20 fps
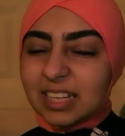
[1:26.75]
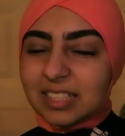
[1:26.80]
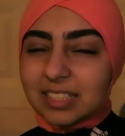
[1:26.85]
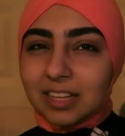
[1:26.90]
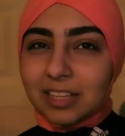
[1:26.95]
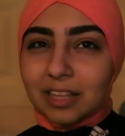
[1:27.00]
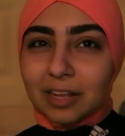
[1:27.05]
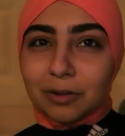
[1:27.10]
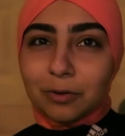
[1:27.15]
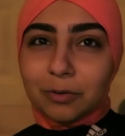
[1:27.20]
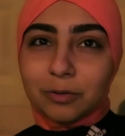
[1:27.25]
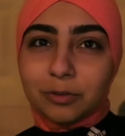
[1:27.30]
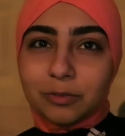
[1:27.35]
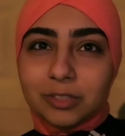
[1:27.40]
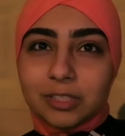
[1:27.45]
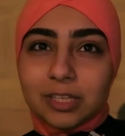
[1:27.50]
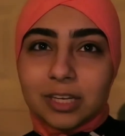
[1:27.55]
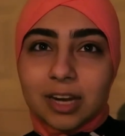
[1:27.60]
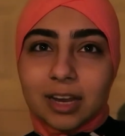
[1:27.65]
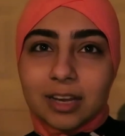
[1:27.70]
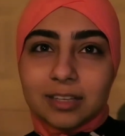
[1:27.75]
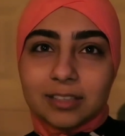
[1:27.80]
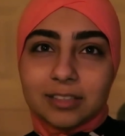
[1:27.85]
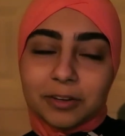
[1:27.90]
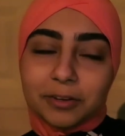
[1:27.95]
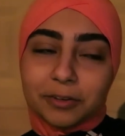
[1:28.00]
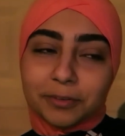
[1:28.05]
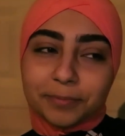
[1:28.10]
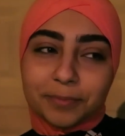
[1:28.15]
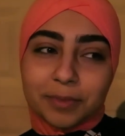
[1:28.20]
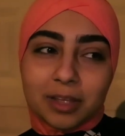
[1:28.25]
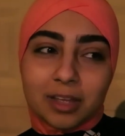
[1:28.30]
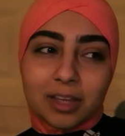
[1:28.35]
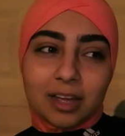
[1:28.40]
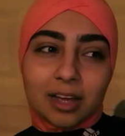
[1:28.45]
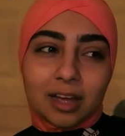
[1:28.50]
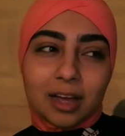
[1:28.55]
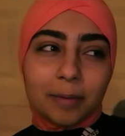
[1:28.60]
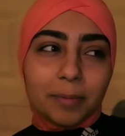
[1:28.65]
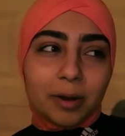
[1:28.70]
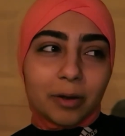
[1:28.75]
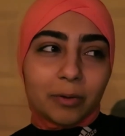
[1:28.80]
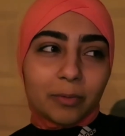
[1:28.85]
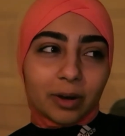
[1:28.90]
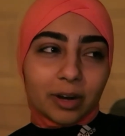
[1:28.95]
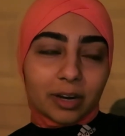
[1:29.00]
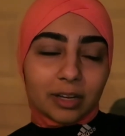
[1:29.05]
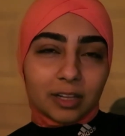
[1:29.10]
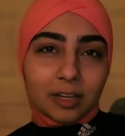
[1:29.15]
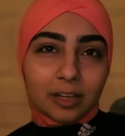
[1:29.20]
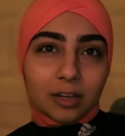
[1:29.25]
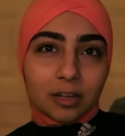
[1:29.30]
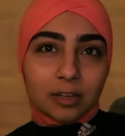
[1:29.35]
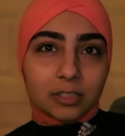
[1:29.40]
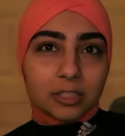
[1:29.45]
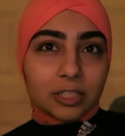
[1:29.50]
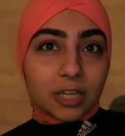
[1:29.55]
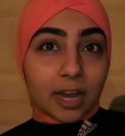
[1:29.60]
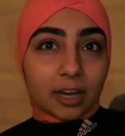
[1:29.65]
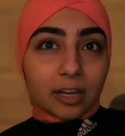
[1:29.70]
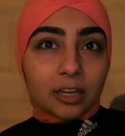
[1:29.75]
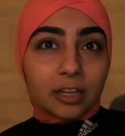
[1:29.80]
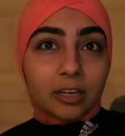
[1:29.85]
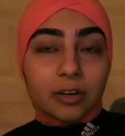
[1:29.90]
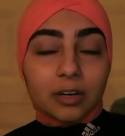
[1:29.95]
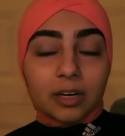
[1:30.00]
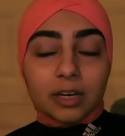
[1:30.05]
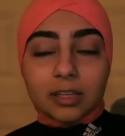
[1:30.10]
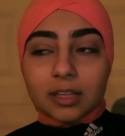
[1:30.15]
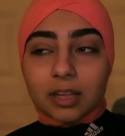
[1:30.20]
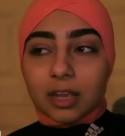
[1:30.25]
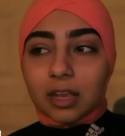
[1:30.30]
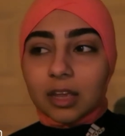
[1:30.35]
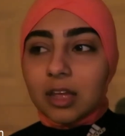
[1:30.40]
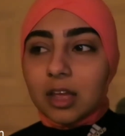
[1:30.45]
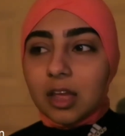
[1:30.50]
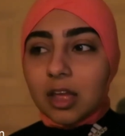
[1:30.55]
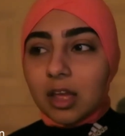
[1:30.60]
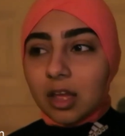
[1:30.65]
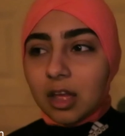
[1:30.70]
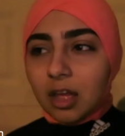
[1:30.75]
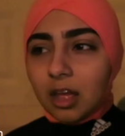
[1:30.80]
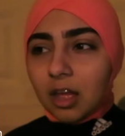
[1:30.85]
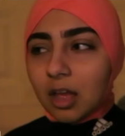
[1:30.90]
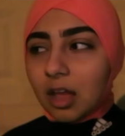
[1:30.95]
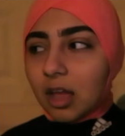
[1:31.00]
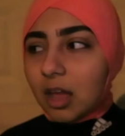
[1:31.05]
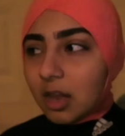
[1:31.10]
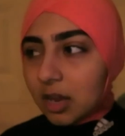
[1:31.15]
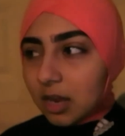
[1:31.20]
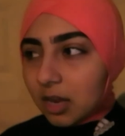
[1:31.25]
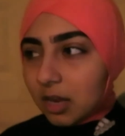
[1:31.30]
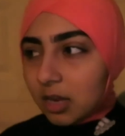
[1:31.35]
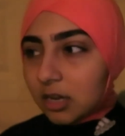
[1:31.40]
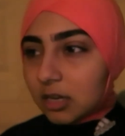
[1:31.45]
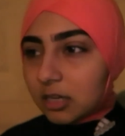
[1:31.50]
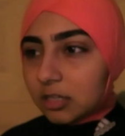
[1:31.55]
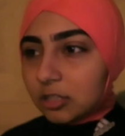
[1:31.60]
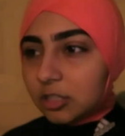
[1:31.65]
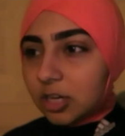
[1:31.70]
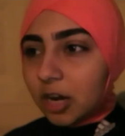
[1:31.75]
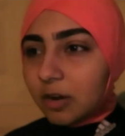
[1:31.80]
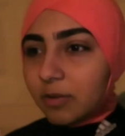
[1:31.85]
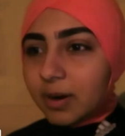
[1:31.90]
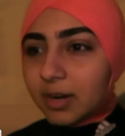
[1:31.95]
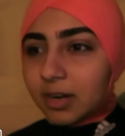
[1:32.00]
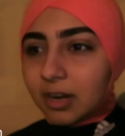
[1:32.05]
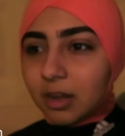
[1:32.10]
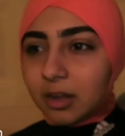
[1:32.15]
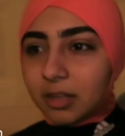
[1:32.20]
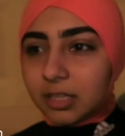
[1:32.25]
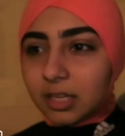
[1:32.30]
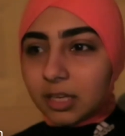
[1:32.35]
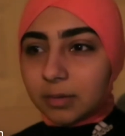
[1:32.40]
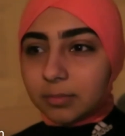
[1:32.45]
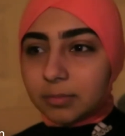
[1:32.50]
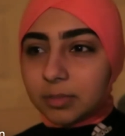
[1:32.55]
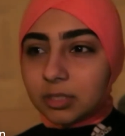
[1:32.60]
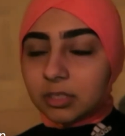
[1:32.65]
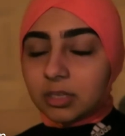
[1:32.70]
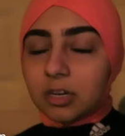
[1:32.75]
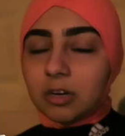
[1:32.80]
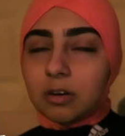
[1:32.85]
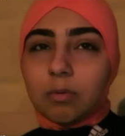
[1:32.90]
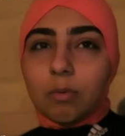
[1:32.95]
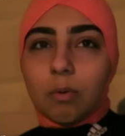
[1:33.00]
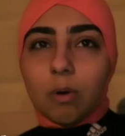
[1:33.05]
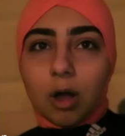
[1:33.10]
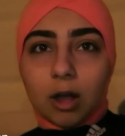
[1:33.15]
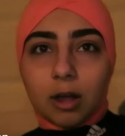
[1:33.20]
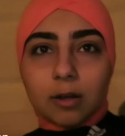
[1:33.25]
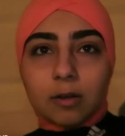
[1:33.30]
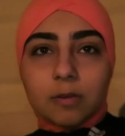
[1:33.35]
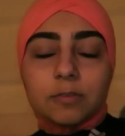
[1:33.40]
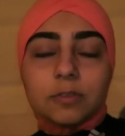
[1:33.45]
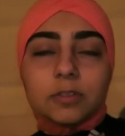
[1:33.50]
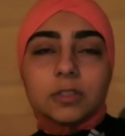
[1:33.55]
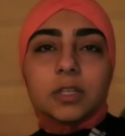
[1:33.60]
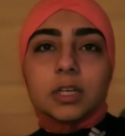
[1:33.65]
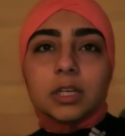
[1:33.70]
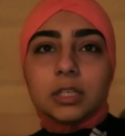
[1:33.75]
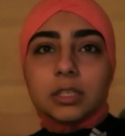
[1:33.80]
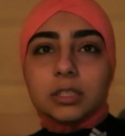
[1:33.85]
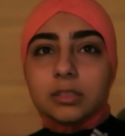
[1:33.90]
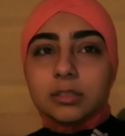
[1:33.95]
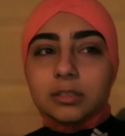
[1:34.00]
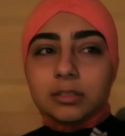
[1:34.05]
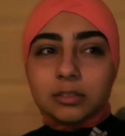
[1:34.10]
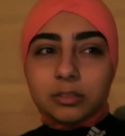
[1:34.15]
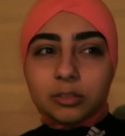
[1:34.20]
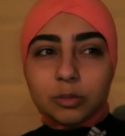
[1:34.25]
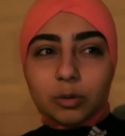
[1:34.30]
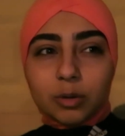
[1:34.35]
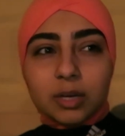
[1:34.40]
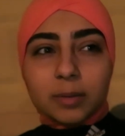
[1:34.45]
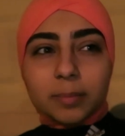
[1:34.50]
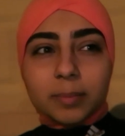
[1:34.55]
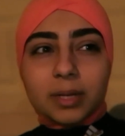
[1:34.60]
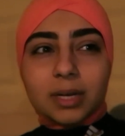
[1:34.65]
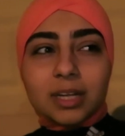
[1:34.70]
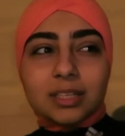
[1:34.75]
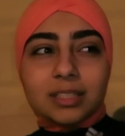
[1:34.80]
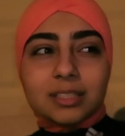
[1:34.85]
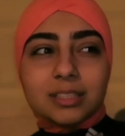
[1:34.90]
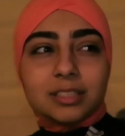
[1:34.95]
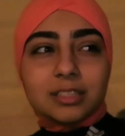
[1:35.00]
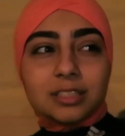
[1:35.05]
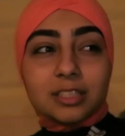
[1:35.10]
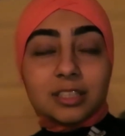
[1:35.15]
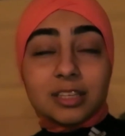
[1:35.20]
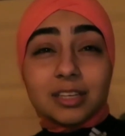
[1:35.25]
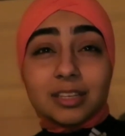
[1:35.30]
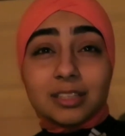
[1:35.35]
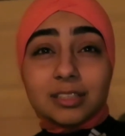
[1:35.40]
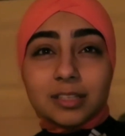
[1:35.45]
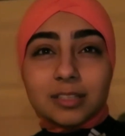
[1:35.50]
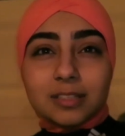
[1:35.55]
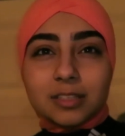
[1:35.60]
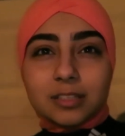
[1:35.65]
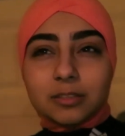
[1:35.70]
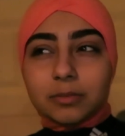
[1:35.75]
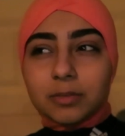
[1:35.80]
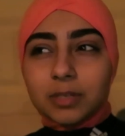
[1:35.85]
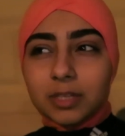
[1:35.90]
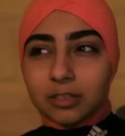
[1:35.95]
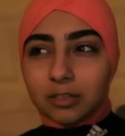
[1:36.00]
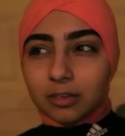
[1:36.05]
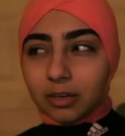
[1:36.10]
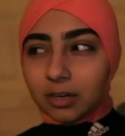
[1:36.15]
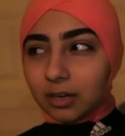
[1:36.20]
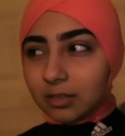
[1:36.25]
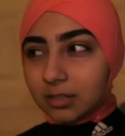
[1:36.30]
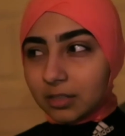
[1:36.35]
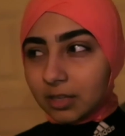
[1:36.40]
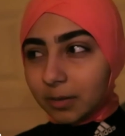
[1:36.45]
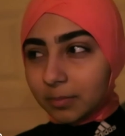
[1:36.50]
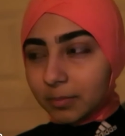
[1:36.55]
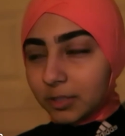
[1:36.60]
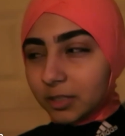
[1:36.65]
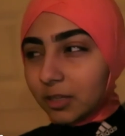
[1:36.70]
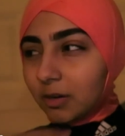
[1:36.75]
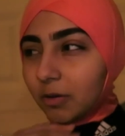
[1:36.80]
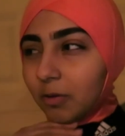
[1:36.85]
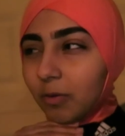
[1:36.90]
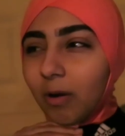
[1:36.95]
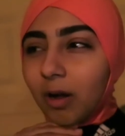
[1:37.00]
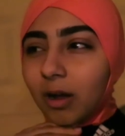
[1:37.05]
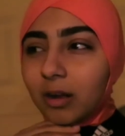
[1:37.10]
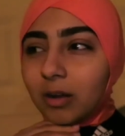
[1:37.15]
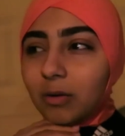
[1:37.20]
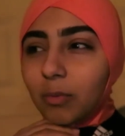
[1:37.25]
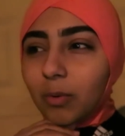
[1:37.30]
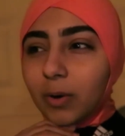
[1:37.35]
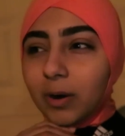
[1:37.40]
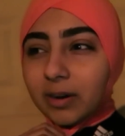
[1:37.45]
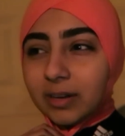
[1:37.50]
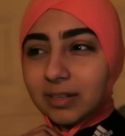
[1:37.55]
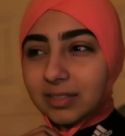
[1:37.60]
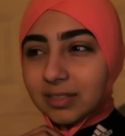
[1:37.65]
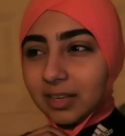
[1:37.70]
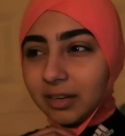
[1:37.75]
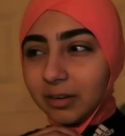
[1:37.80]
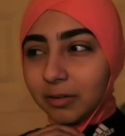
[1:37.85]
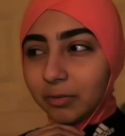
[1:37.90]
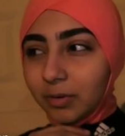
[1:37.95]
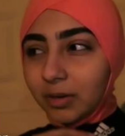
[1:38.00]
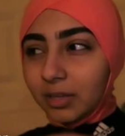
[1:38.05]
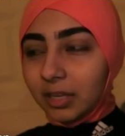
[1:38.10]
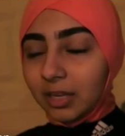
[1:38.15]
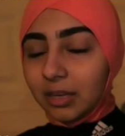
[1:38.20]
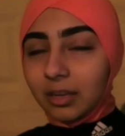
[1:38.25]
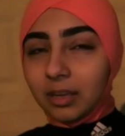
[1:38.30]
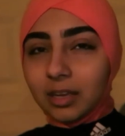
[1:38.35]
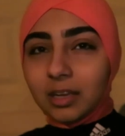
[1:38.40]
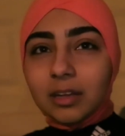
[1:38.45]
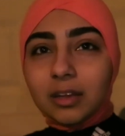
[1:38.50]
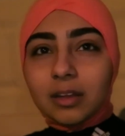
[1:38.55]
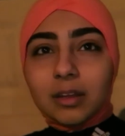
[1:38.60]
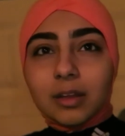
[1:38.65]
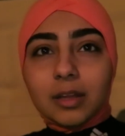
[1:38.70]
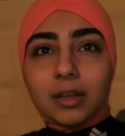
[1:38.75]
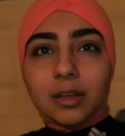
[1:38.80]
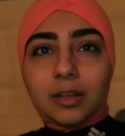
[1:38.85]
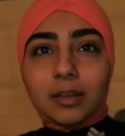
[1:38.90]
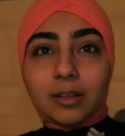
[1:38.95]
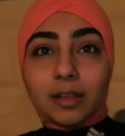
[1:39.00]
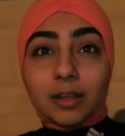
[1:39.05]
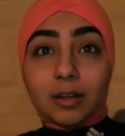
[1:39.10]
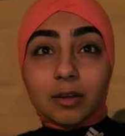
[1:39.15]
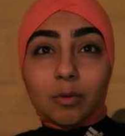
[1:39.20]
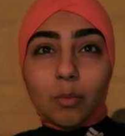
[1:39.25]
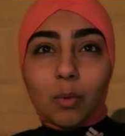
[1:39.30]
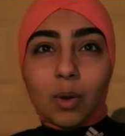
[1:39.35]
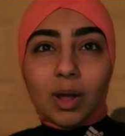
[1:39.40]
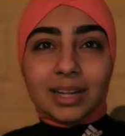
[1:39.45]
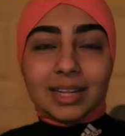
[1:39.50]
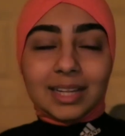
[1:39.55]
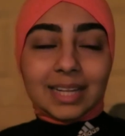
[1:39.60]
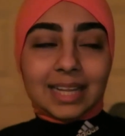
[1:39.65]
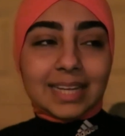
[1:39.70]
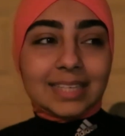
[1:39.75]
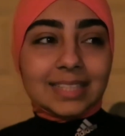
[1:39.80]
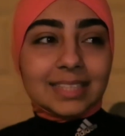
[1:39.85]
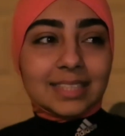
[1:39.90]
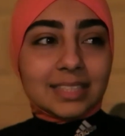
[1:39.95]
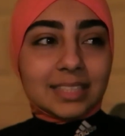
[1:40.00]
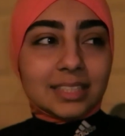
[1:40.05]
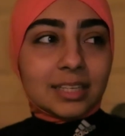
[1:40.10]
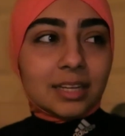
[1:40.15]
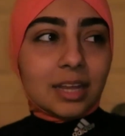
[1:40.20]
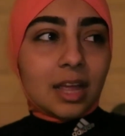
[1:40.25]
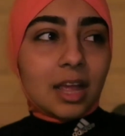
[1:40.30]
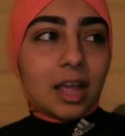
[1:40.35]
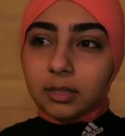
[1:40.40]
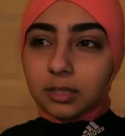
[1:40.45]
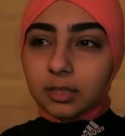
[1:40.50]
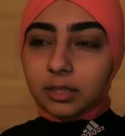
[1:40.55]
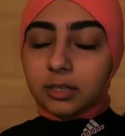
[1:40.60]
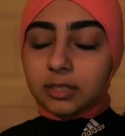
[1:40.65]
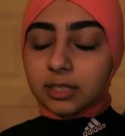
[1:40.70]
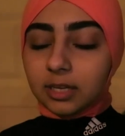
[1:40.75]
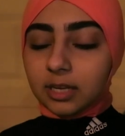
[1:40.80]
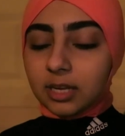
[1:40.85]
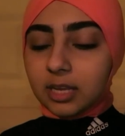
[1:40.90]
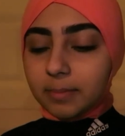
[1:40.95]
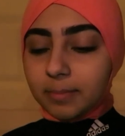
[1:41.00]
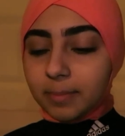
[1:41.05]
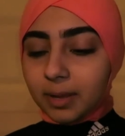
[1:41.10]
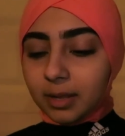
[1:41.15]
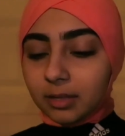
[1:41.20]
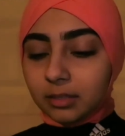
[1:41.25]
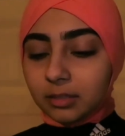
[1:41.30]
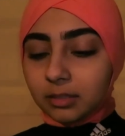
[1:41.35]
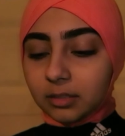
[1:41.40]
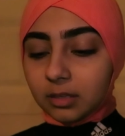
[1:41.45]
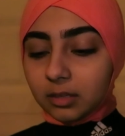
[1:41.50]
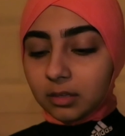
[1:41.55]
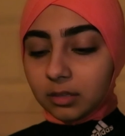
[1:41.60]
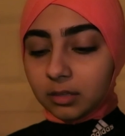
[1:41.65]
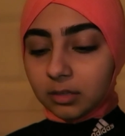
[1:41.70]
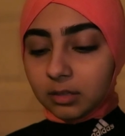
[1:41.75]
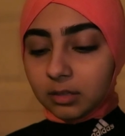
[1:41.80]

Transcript: it's not that cold today so I'm not wearing like a jacket or anything and yeah right now i think i'm just gonna walk for like 20 minutes since it's really dark outside i'm just gonna walk where it's like really like well lit there's an email